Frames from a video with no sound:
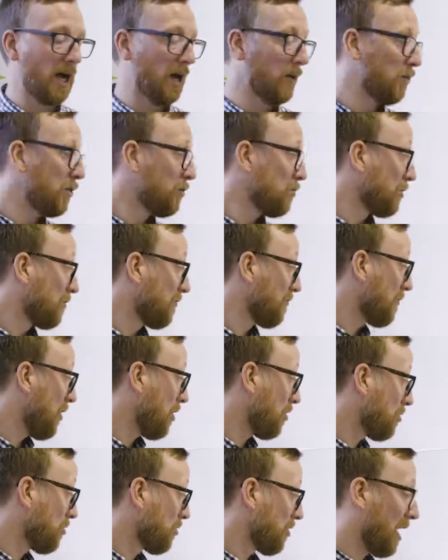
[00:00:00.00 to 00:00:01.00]
We would
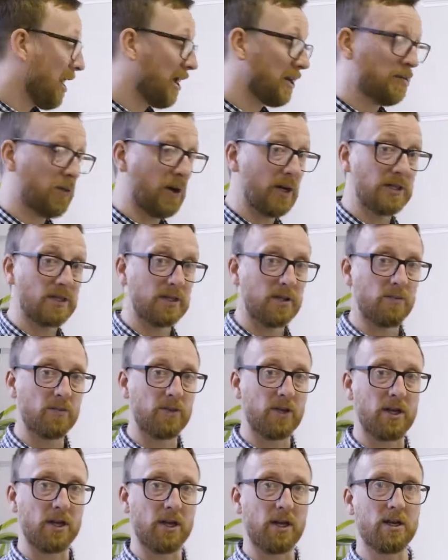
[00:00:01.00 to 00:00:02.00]
follow that by
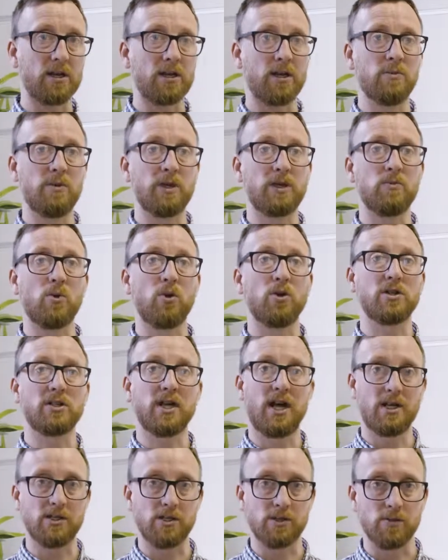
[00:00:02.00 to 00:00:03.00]
something a little bit more
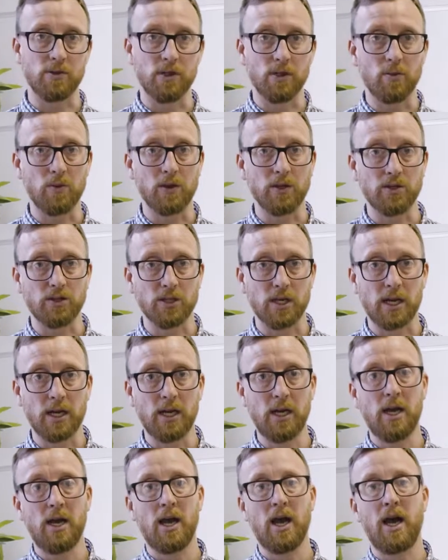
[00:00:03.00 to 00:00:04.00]
tangible, which a
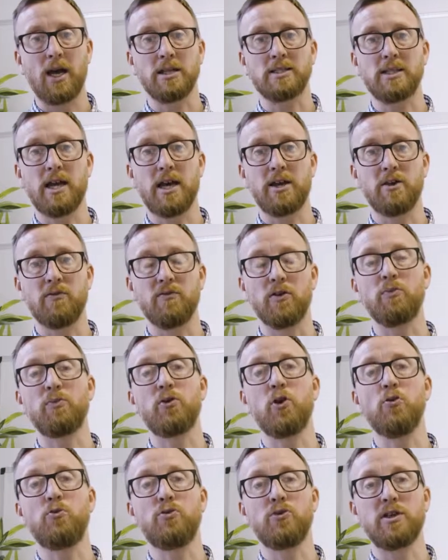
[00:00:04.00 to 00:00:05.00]
set of
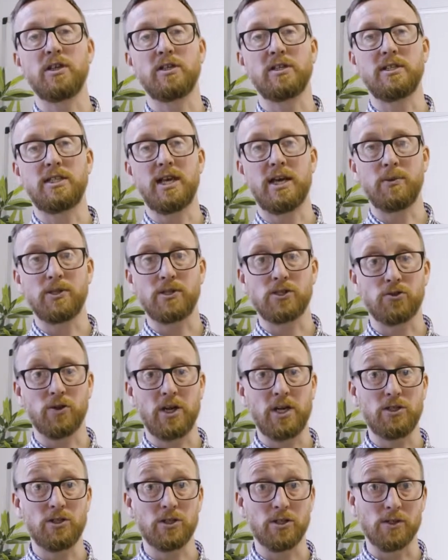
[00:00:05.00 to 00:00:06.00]
appropriate
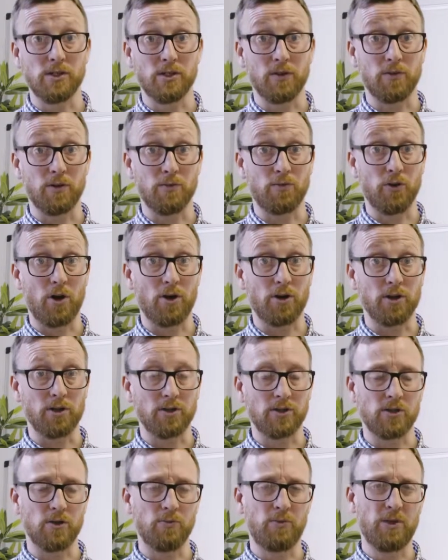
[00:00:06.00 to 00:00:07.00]
demonstrations of the
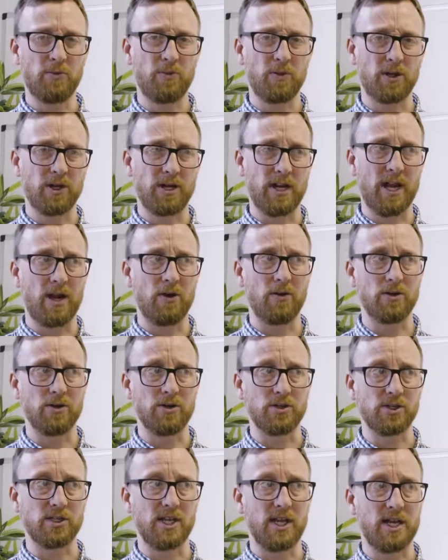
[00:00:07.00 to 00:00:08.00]
product. So people can now
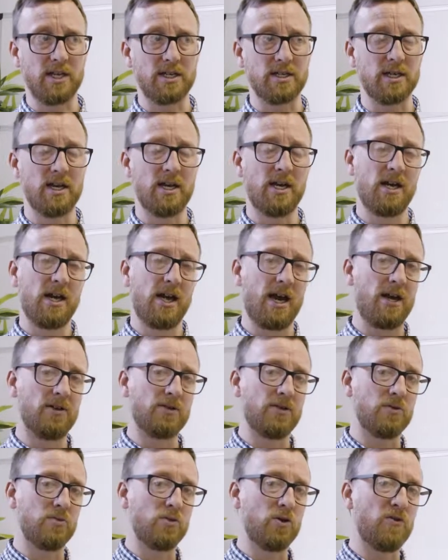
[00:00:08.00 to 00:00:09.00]
understand how
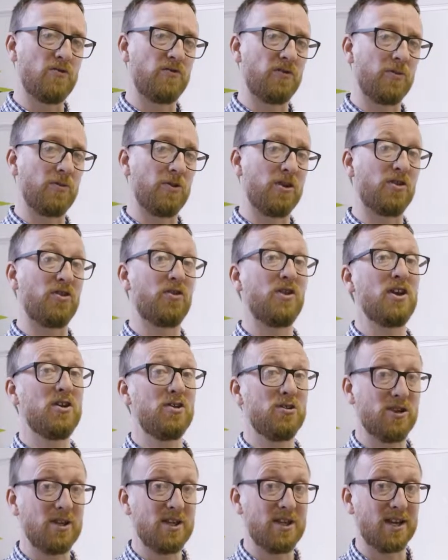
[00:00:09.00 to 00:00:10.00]
do you move from the
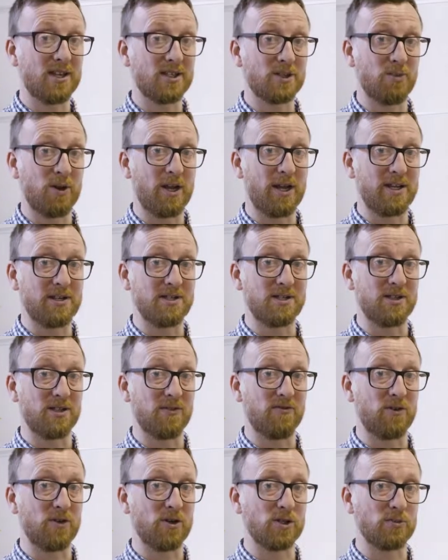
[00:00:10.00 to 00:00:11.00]
theory explained in
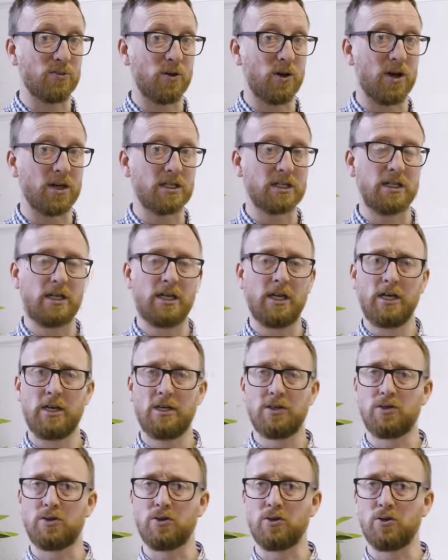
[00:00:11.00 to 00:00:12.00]
the first part
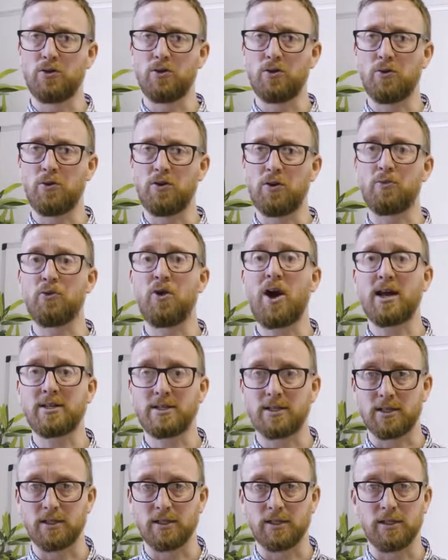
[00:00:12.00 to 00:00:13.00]
to the
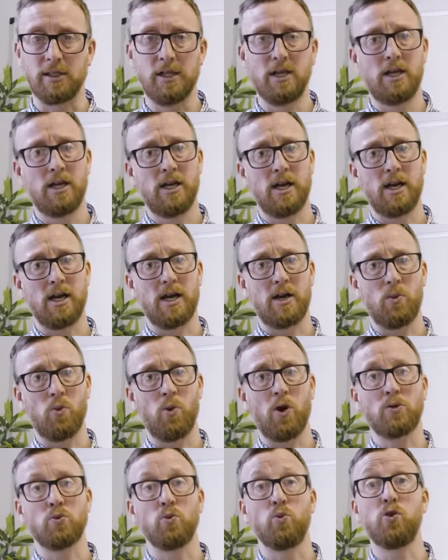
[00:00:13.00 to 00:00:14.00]
practical.
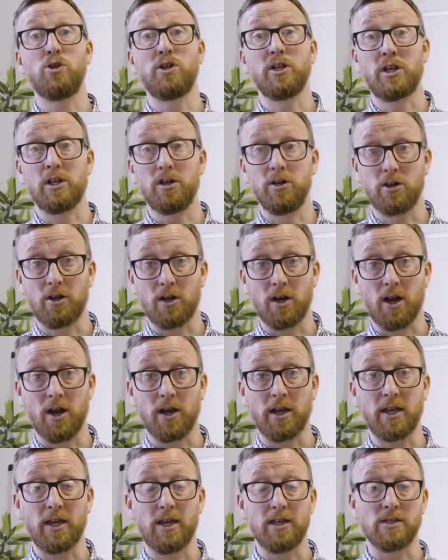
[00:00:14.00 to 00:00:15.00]
What would it look
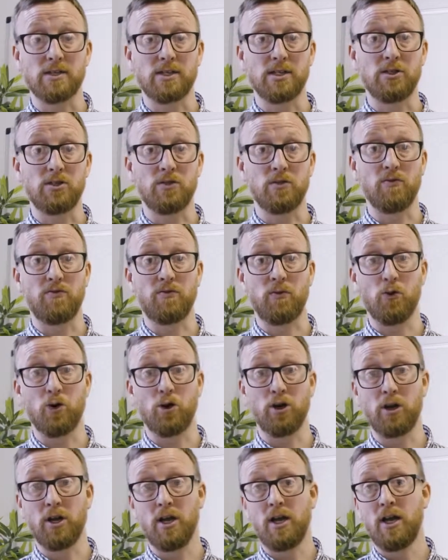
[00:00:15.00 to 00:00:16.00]
like in situ
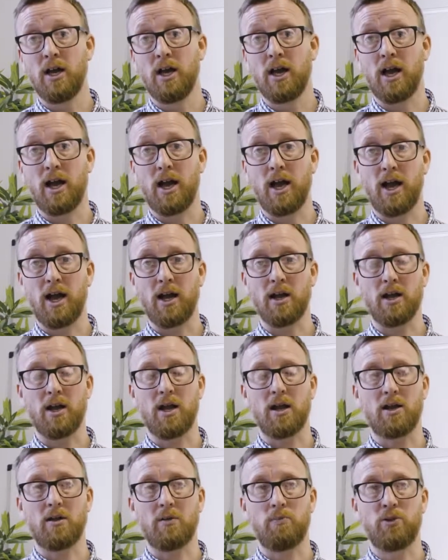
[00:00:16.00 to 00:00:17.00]
for
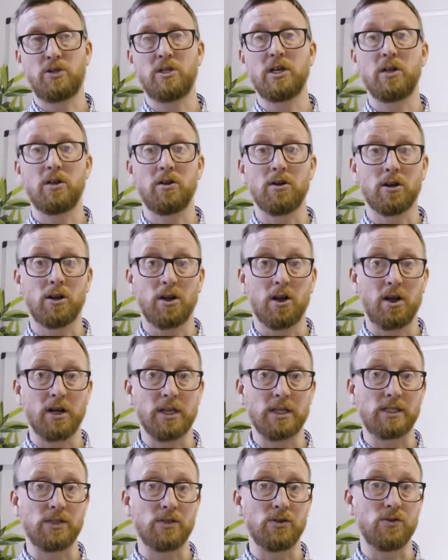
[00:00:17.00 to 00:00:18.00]
a particular
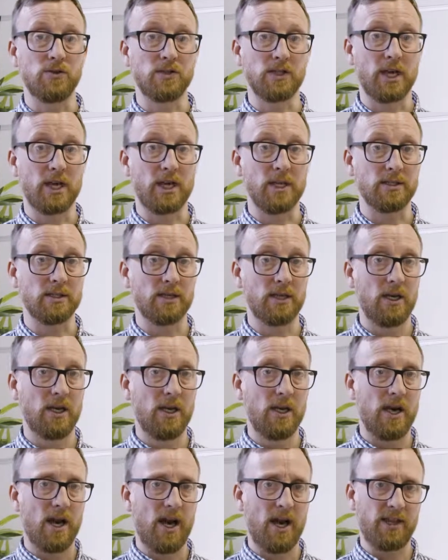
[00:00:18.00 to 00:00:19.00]
client's use case?
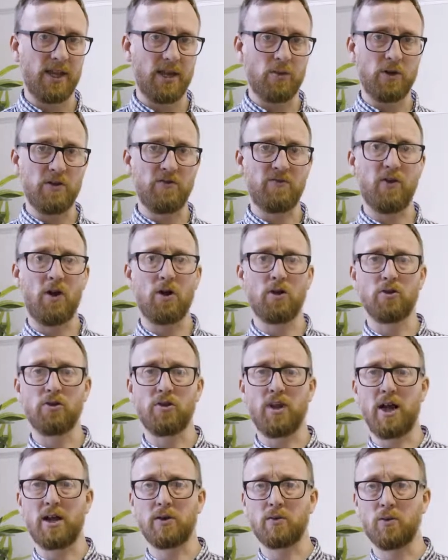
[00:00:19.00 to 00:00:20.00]
And then we follow
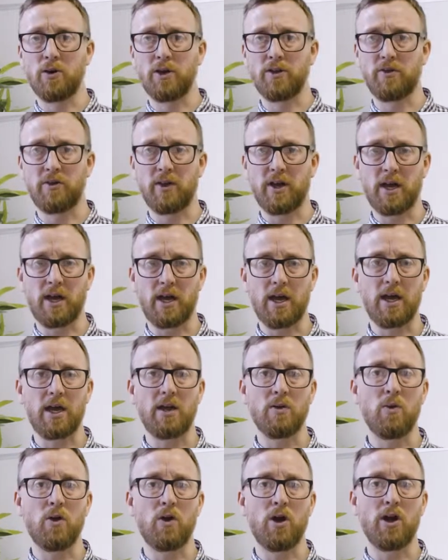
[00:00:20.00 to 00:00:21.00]
that with
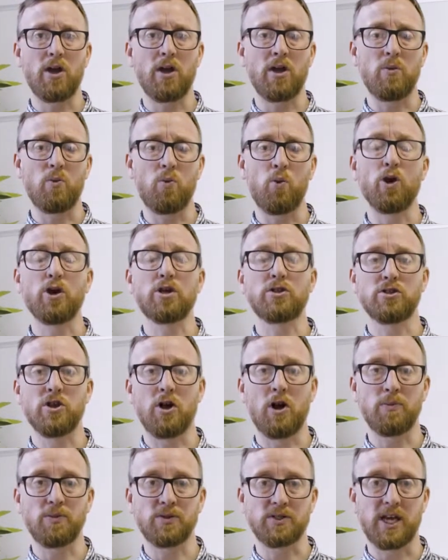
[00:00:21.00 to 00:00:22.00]
a
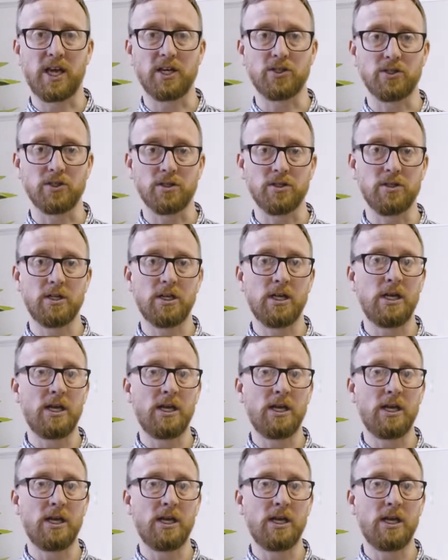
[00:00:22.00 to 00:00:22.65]
workshop session.